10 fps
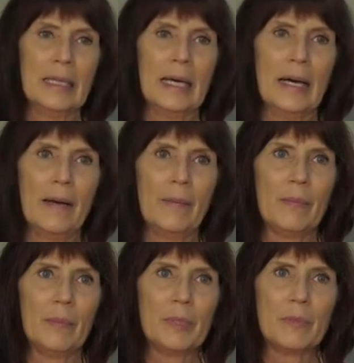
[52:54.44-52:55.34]

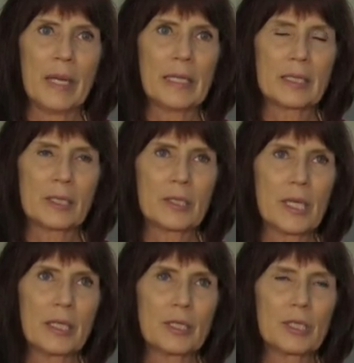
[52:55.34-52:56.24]
um, but makes
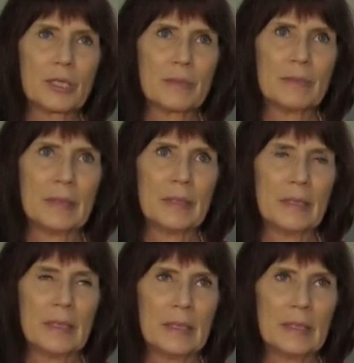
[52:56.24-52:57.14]
such
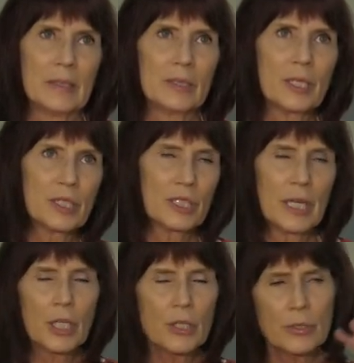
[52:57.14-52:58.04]
such a
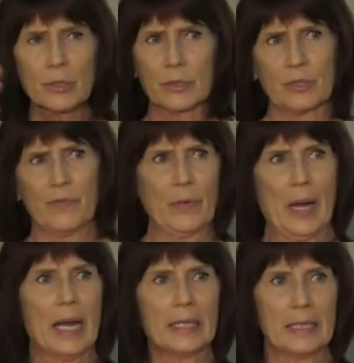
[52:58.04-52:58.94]
huge
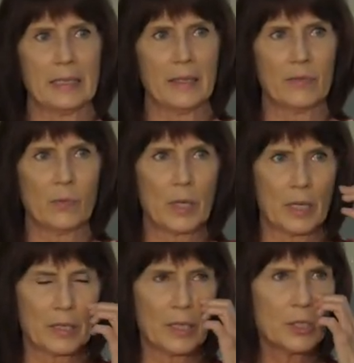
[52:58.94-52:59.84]
variety of
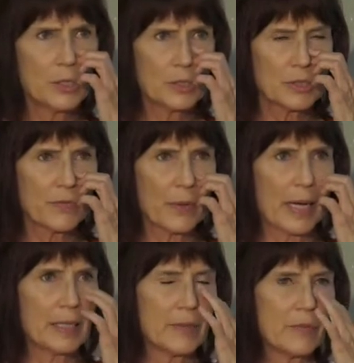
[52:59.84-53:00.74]
work, a huge
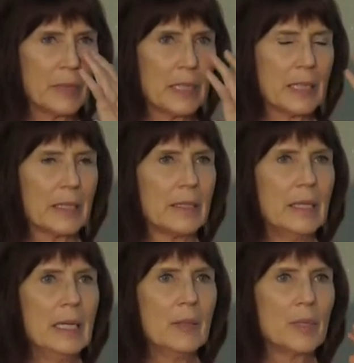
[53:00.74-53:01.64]
variety of media,
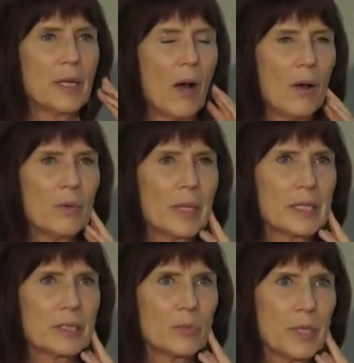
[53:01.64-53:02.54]
but
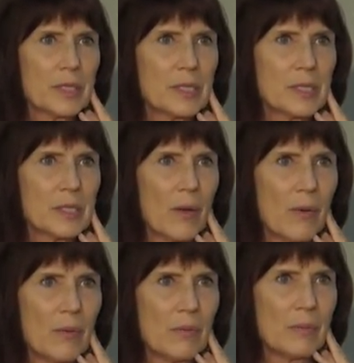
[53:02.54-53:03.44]
always with
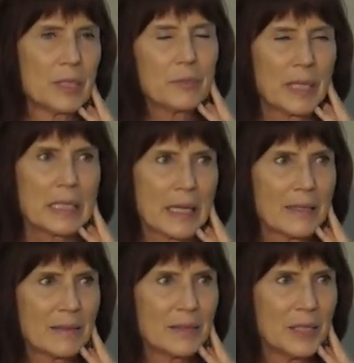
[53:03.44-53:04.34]
so much
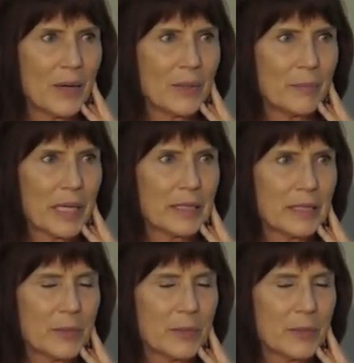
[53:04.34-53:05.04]
meaning, you know, embedded